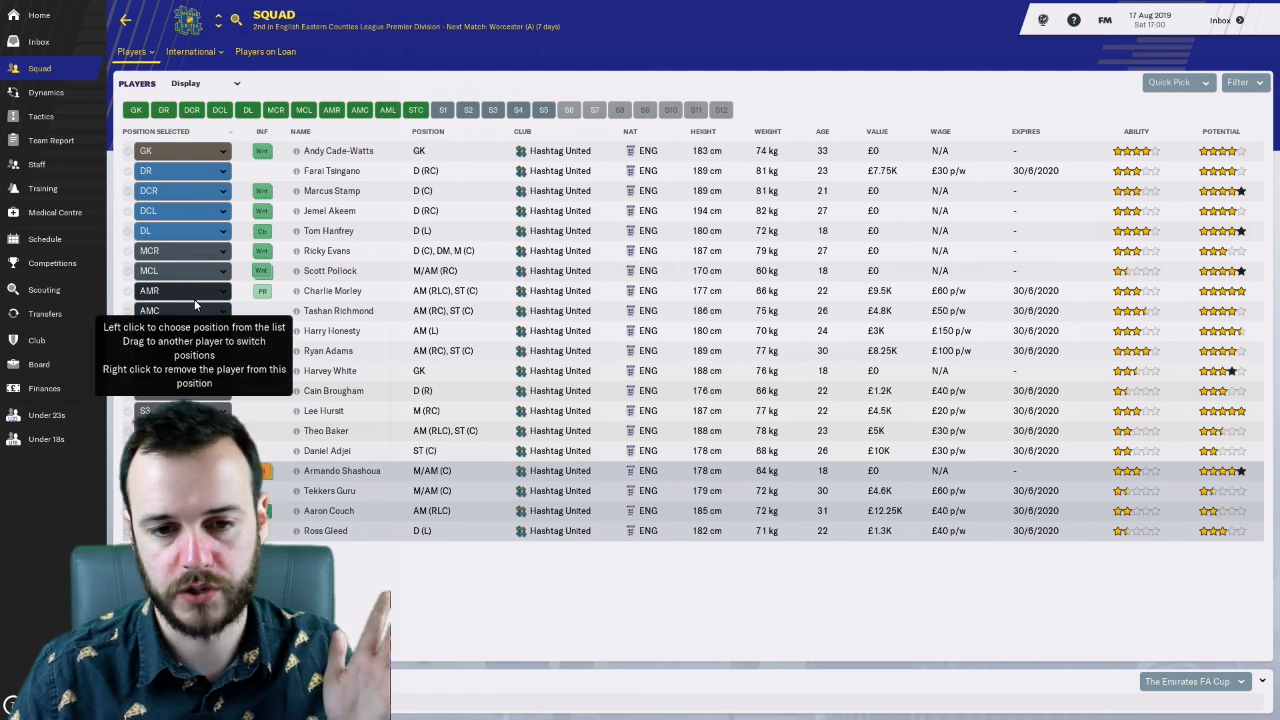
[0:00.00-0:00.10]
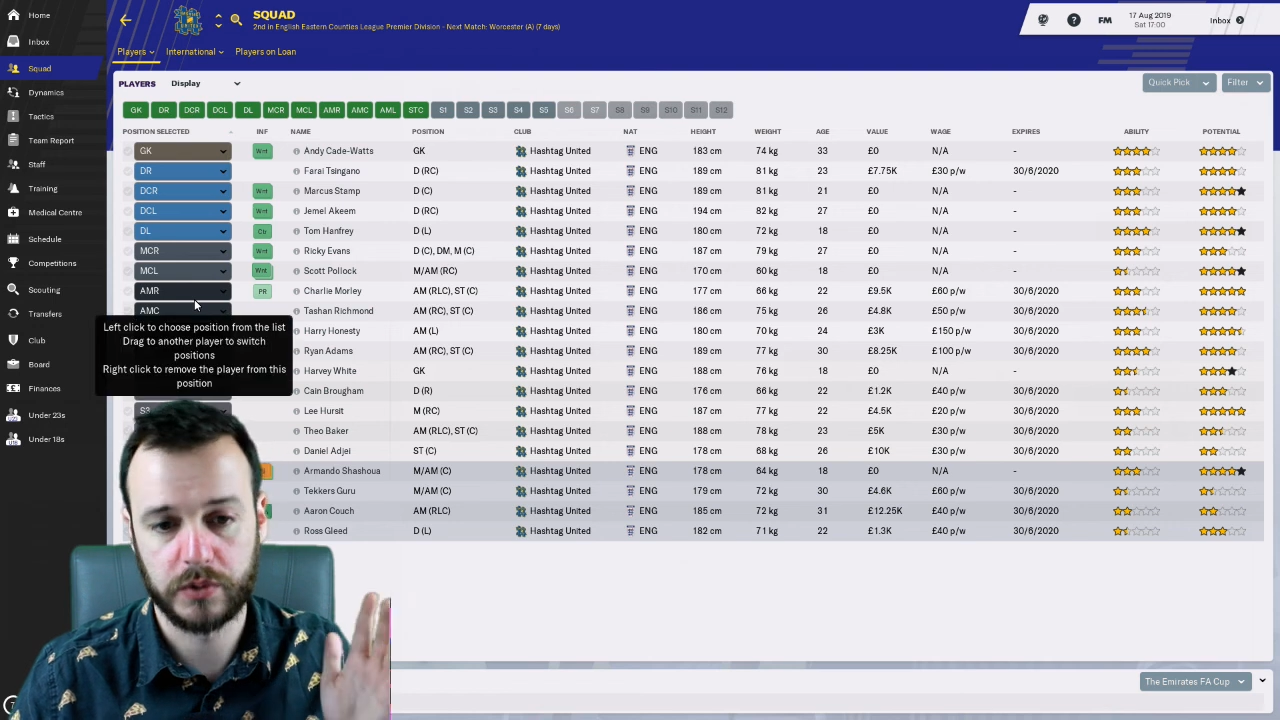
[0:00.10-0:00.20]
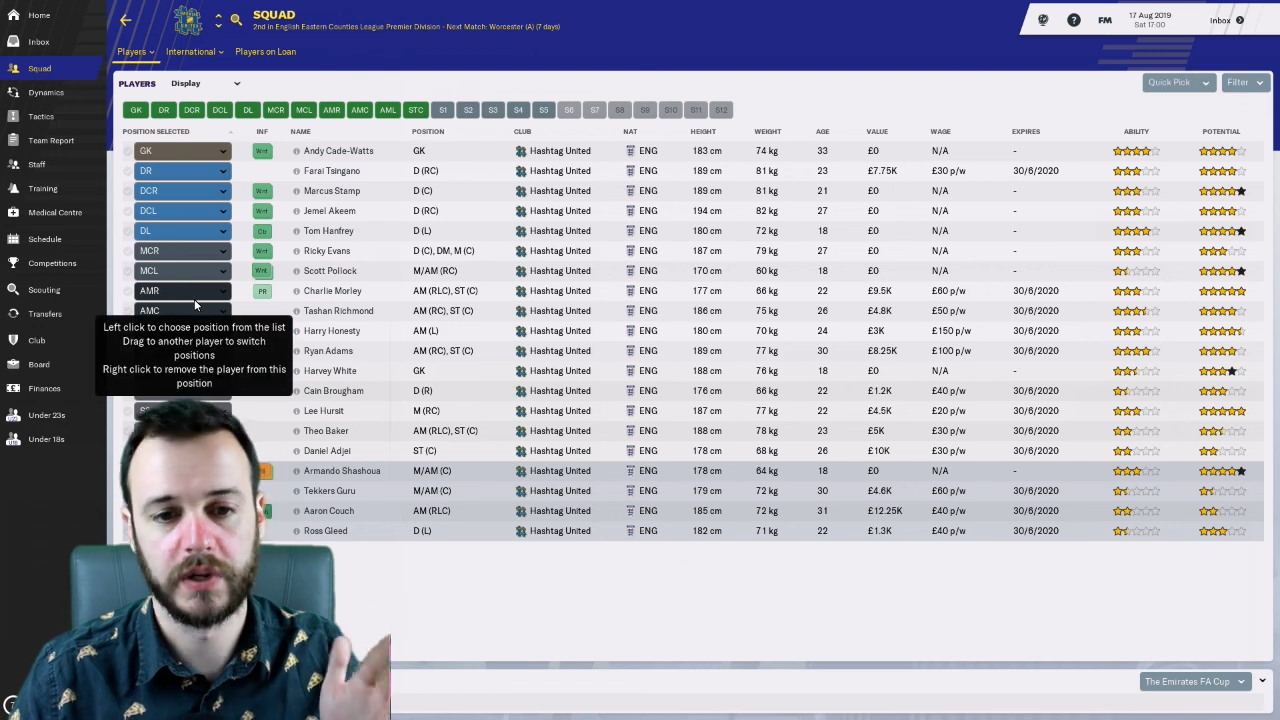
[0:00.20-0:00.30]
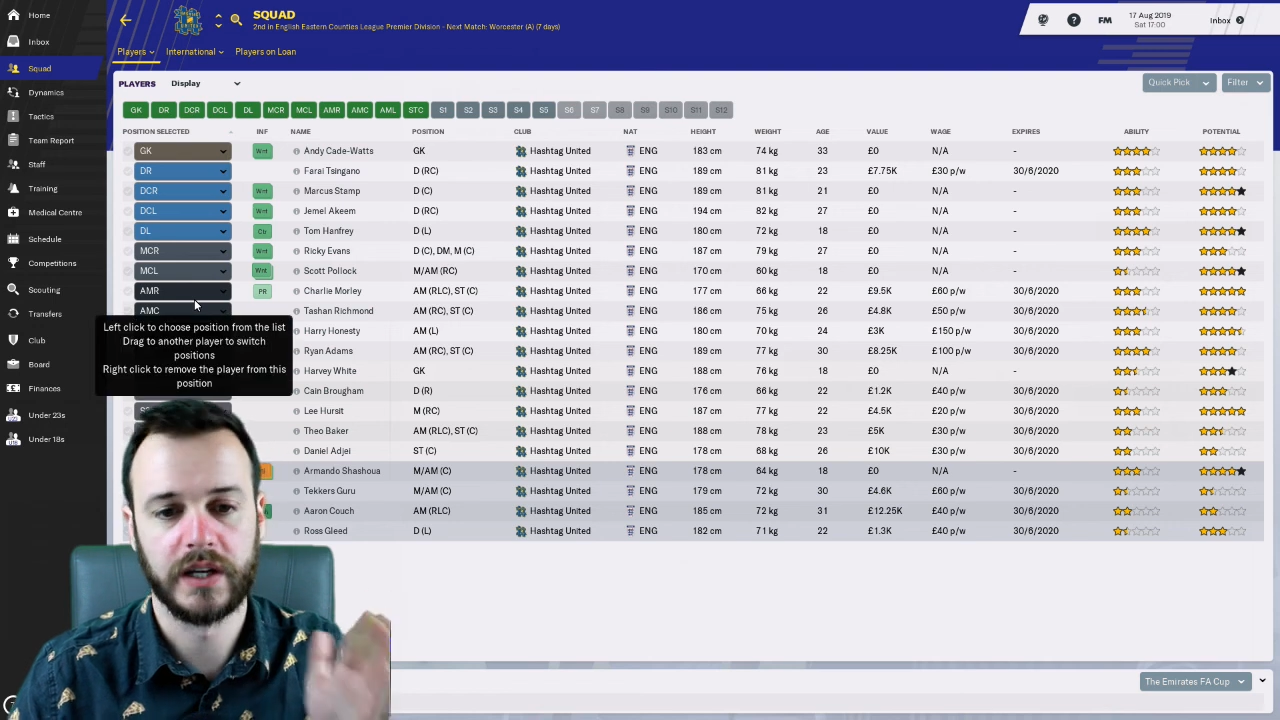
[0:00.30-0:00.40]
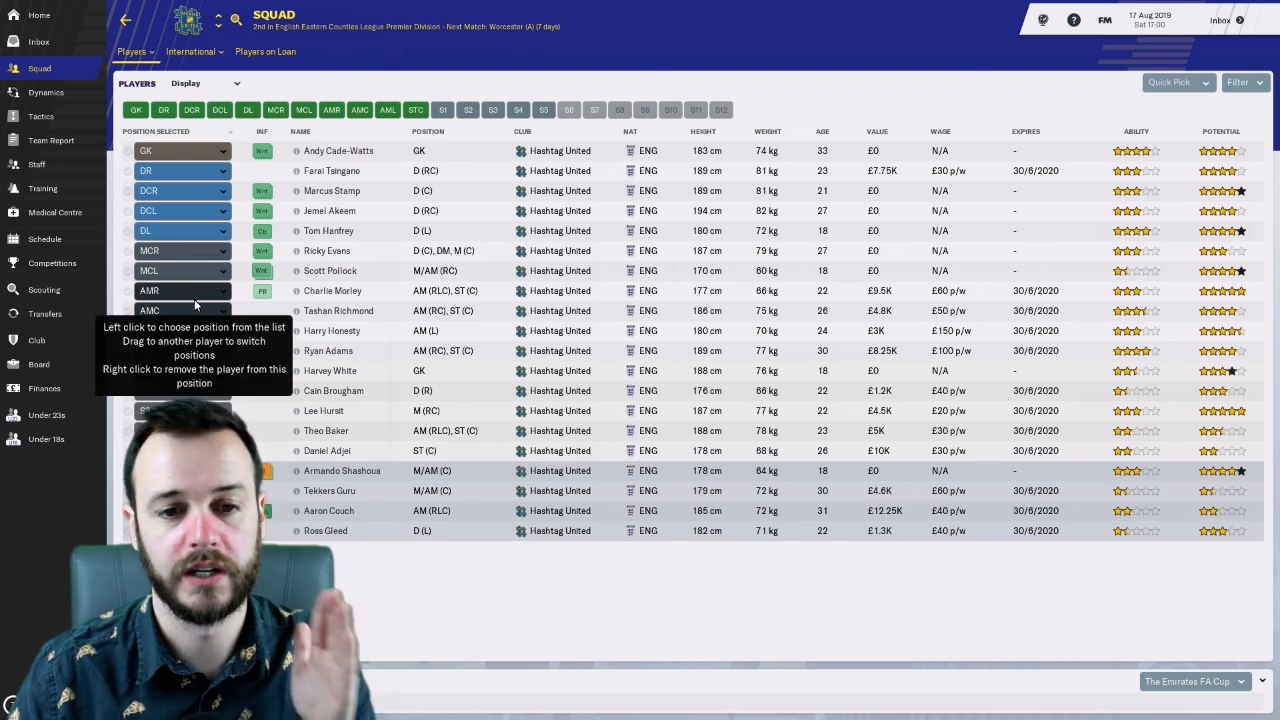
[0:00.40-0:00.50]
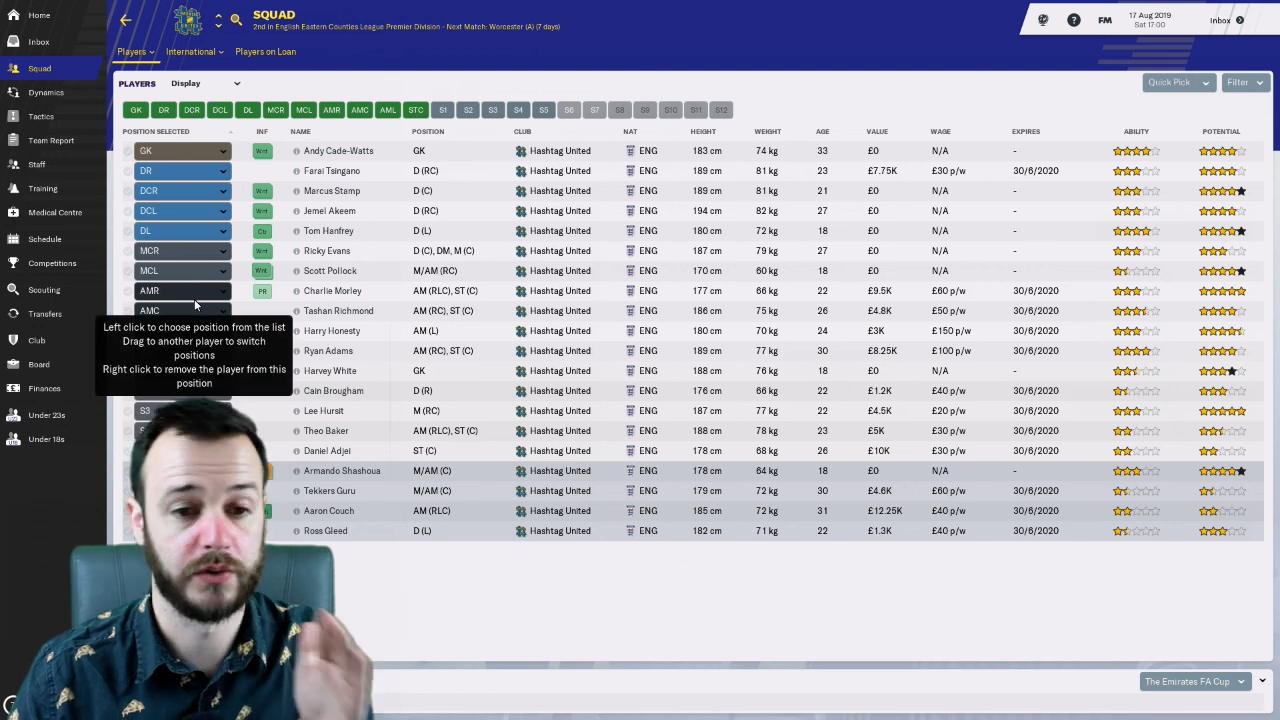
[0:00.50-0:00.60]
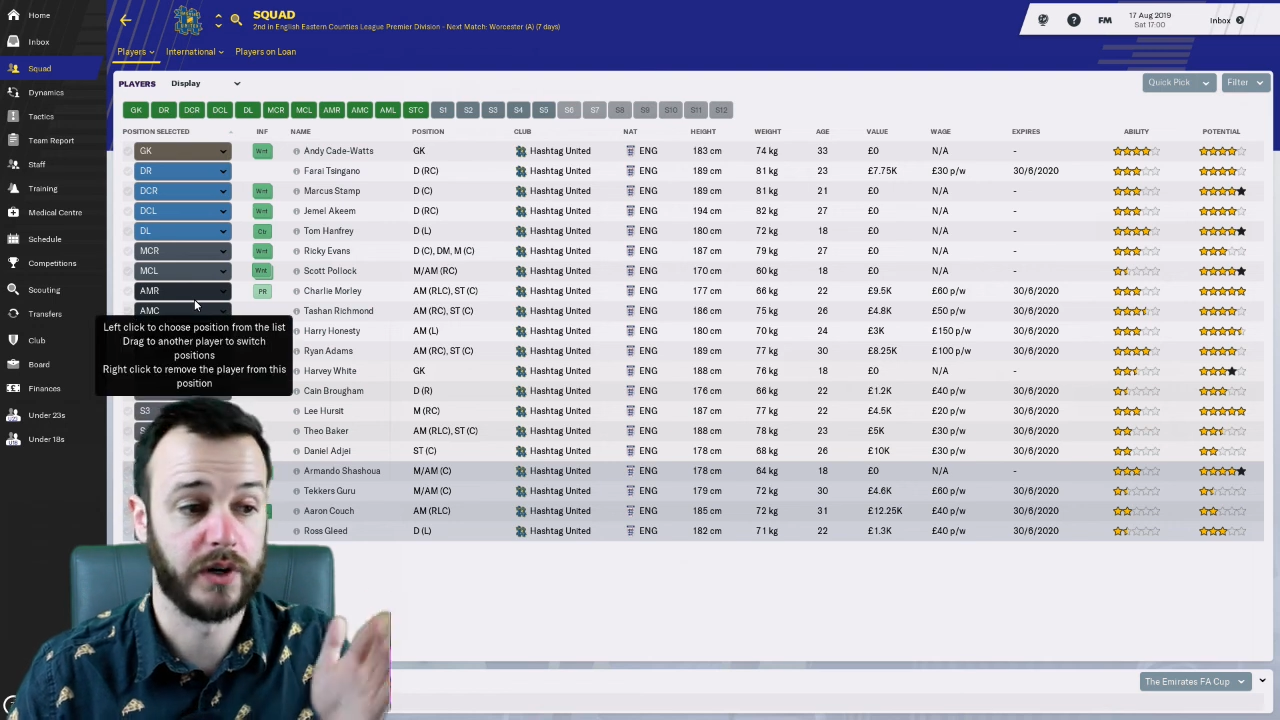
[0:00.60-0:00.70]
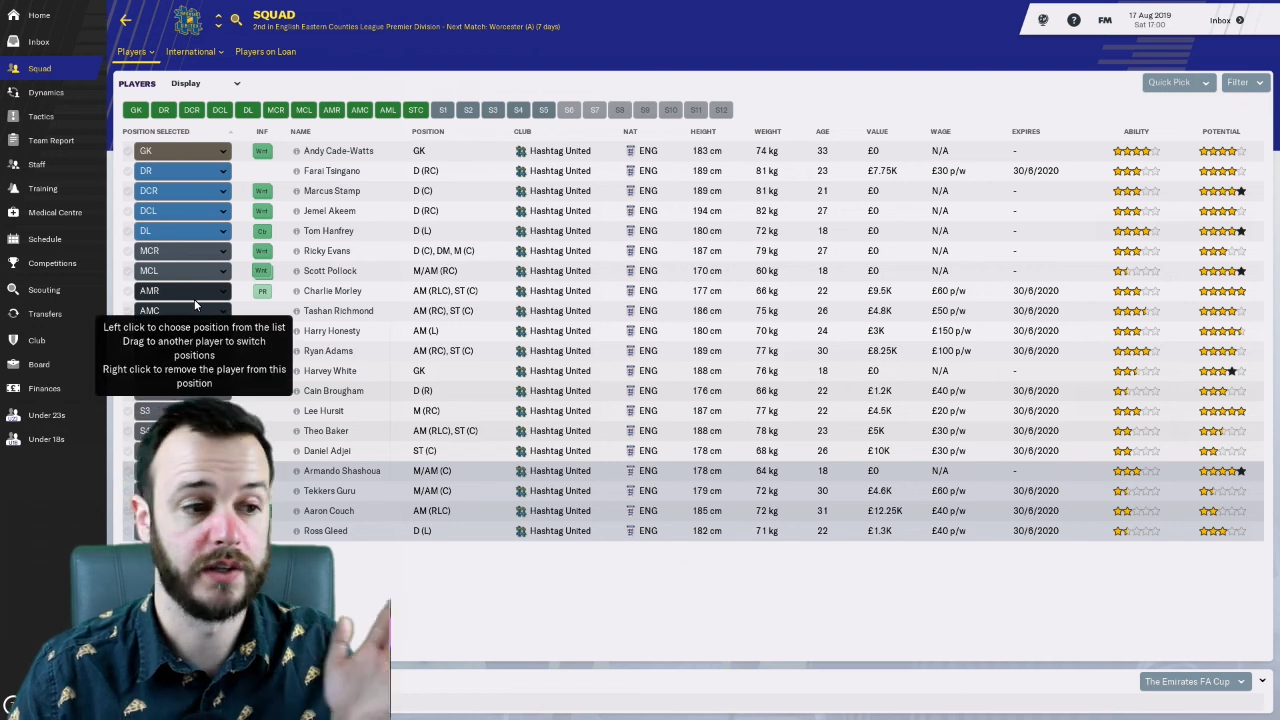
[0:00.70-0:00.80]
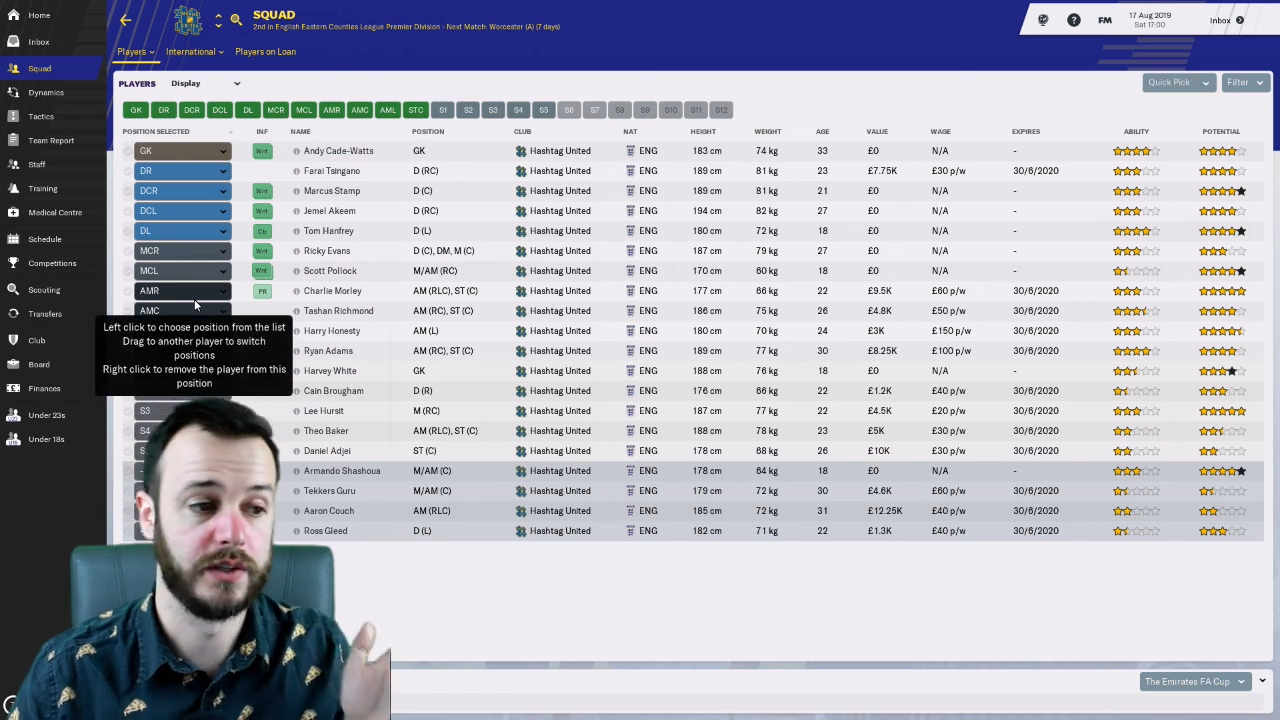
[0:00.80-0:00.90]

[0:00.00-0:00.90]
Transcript: should be here throughout the